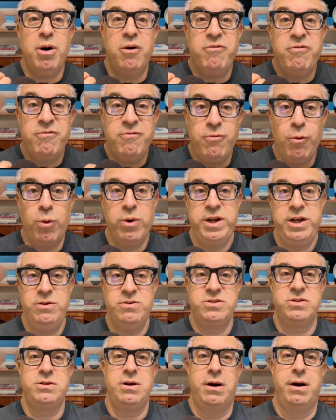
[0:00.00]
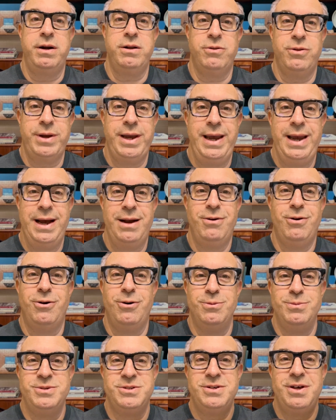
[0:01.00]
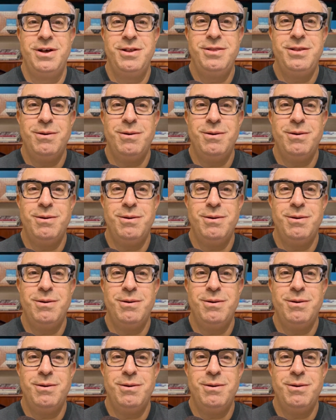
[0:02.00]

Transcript: Before you start looking at homes,